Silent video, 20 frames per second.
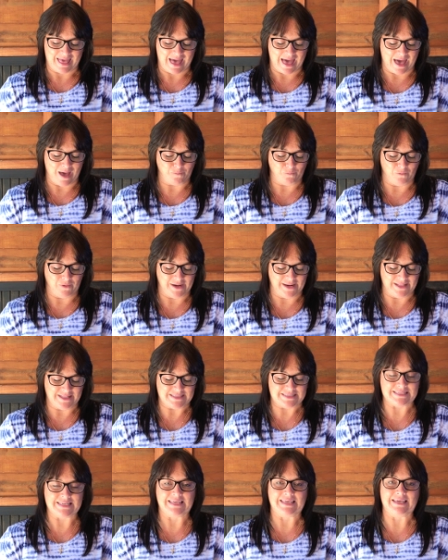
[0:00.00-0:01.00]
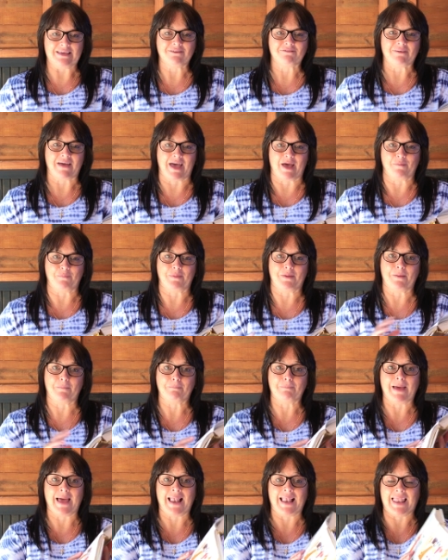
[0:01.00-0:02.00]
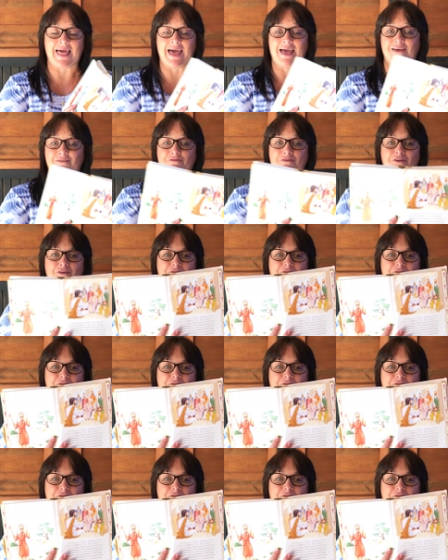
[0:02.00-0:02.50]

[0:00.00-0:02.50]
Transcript: I'm willing to give up my life